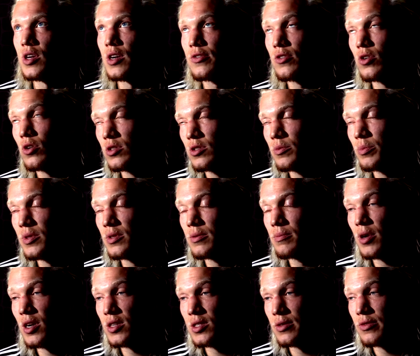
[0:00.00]
yeah, of course it's
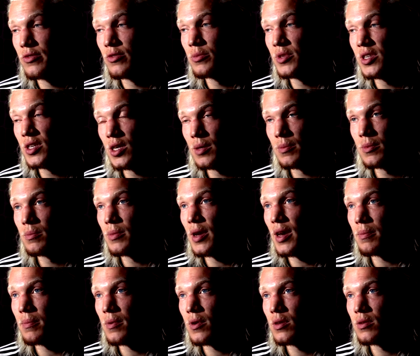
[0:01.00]
been positive for me coming
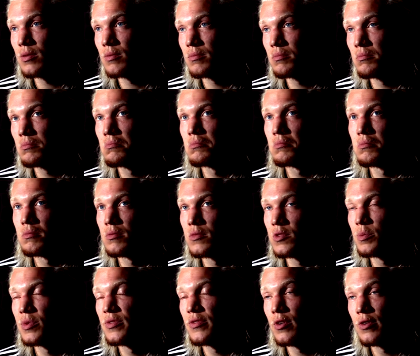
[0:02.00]
back, but
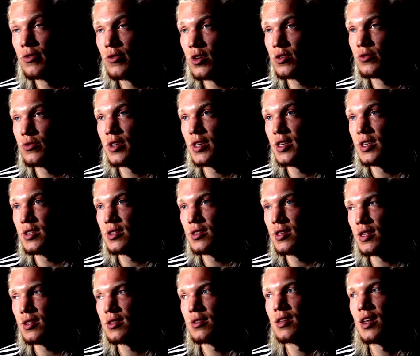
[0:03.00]
it's been very frustrating
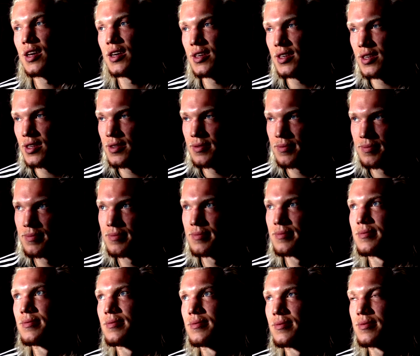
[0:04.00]
not like
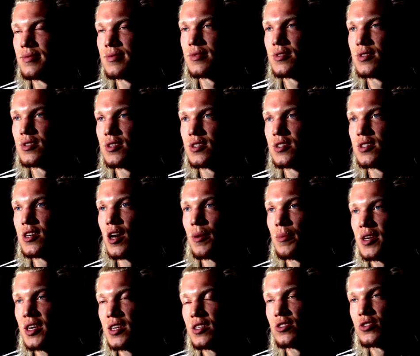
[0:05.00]

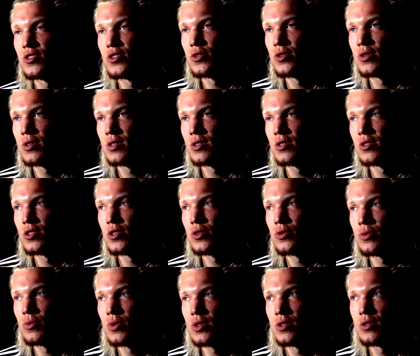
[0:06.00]
coming in and
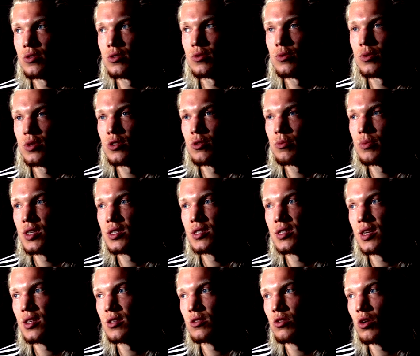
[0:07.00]
showing what you're
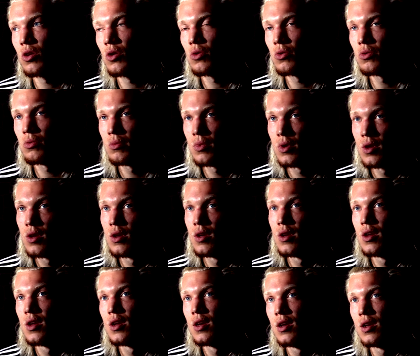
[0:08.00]
best at. So,
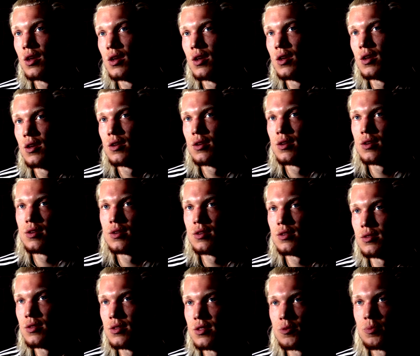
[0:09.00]

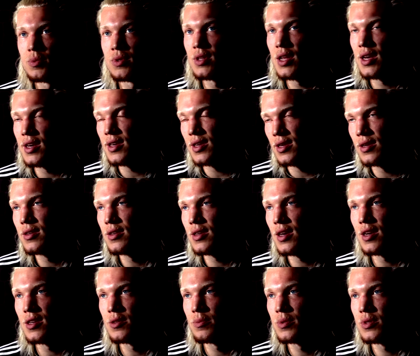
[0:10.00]
and it's been like,
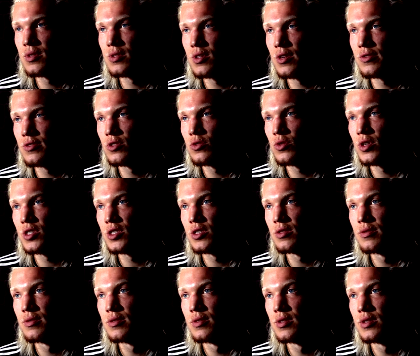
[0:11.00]
yeah, it's been a tough situation.